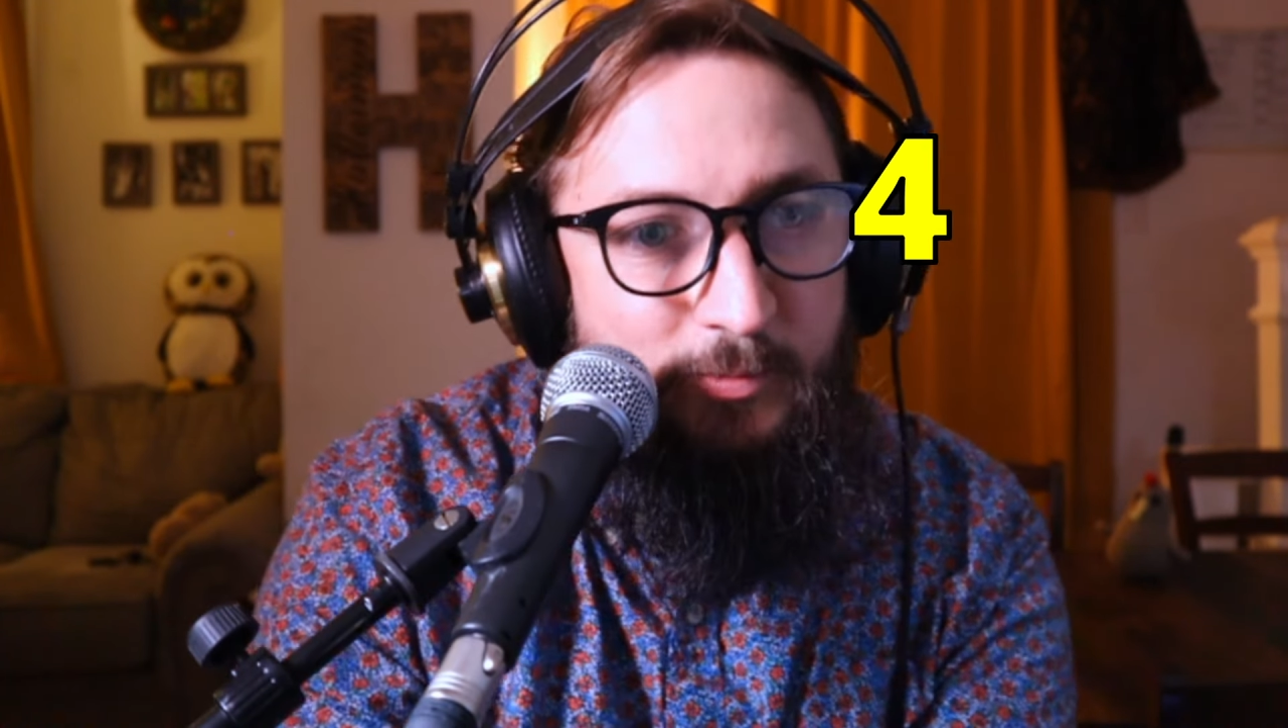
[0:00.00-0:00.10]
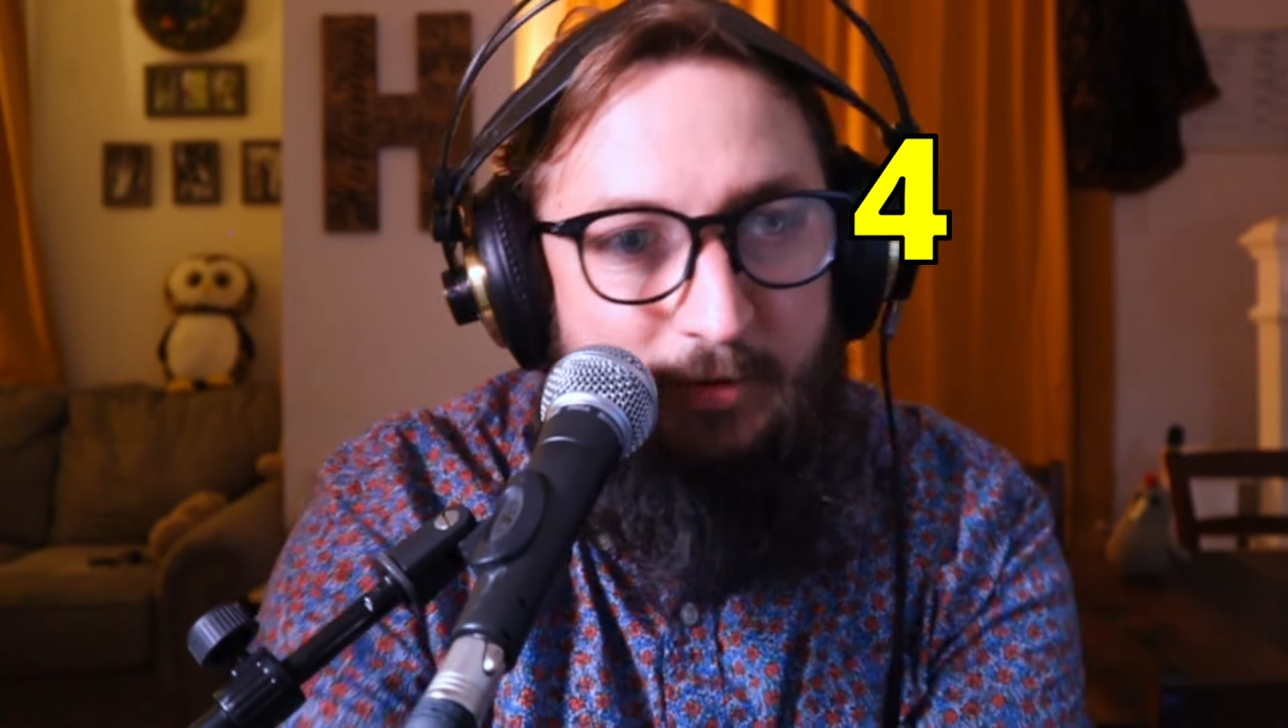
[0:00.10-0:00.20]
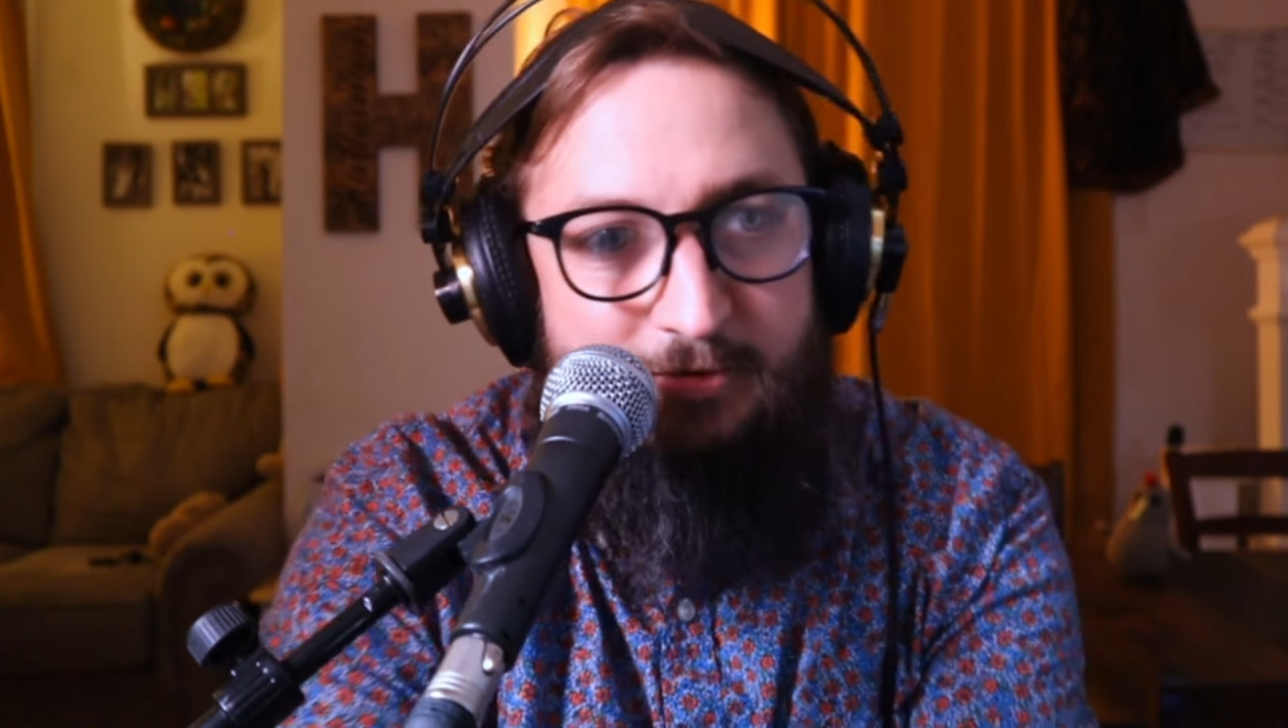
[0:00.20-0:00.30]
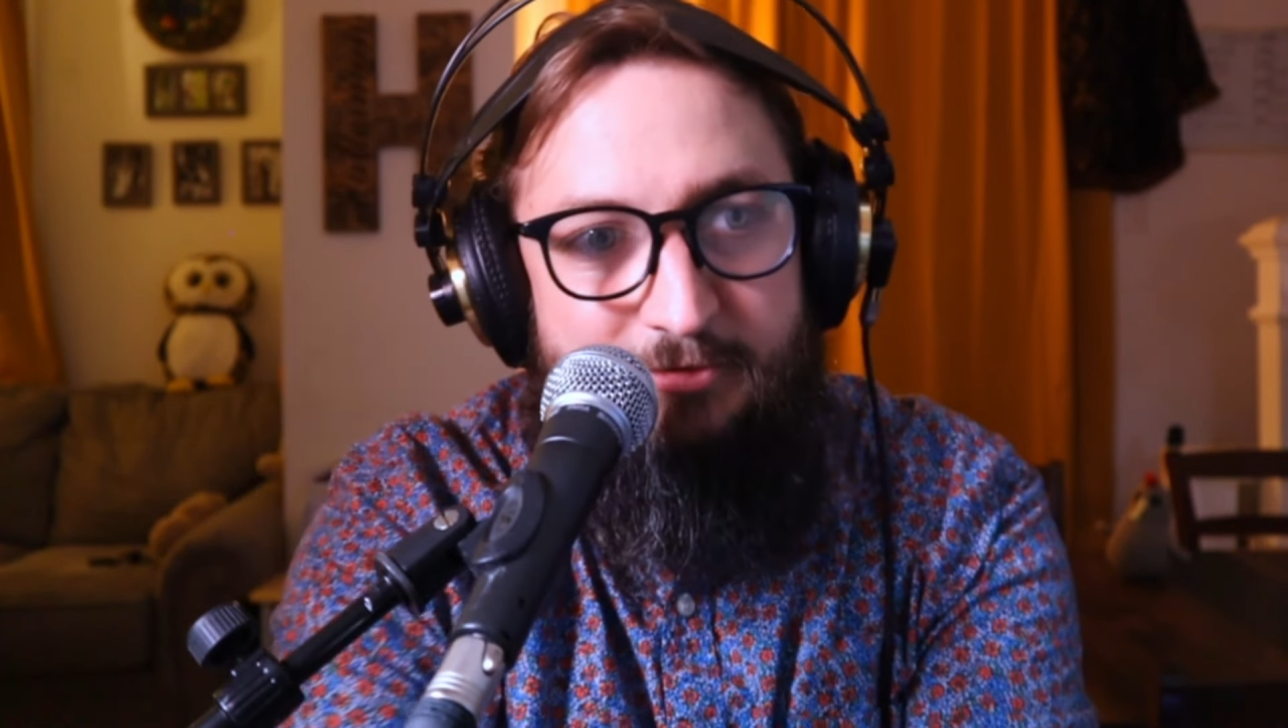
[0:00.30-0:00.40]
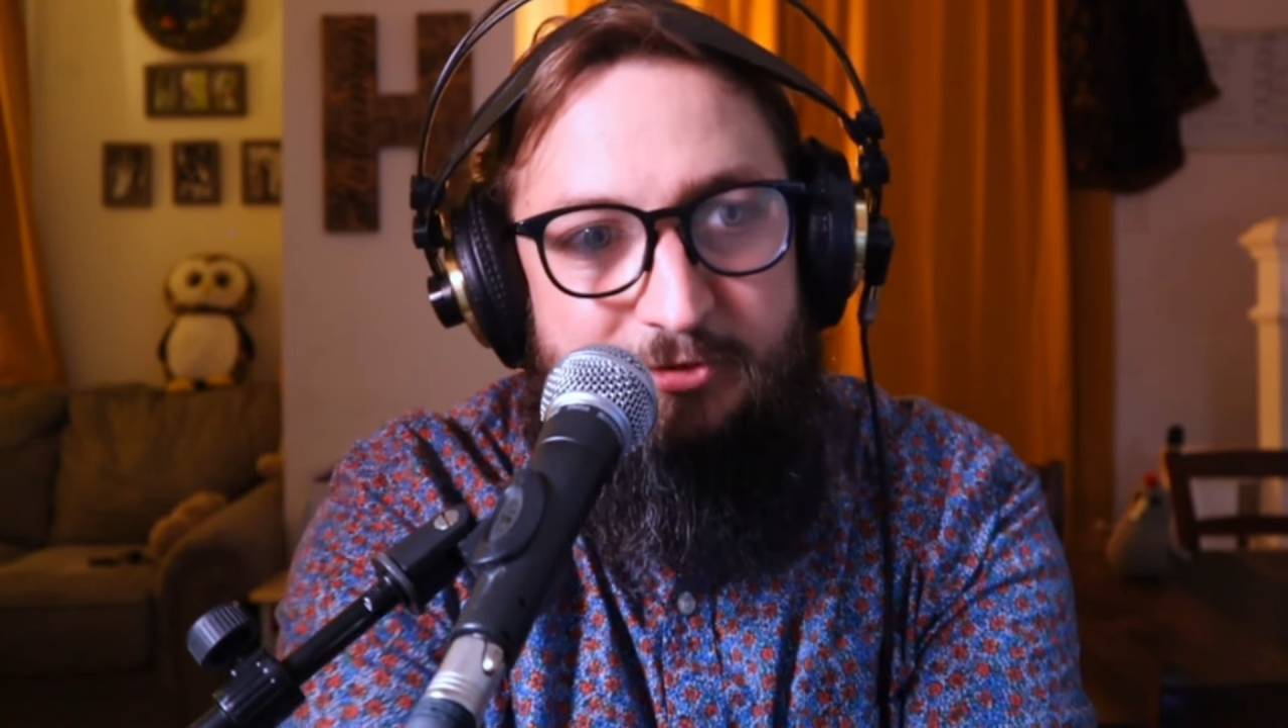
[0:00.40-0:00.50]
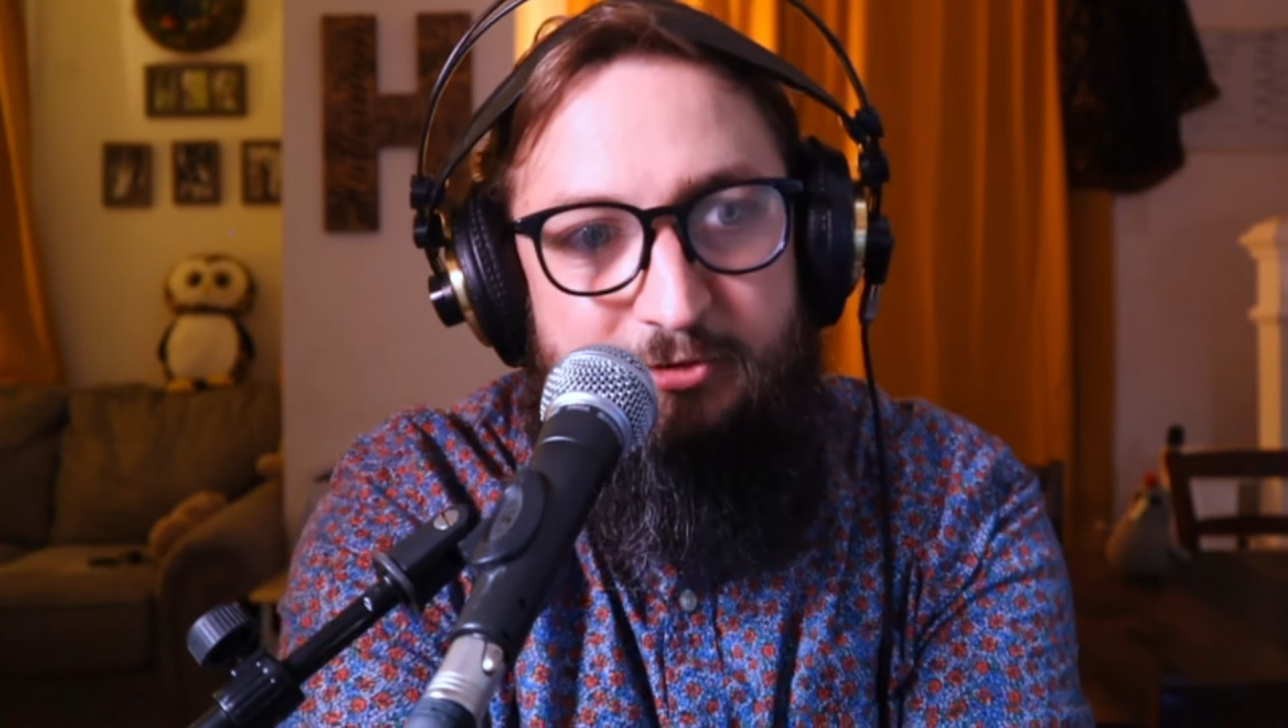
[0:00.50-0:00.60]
1,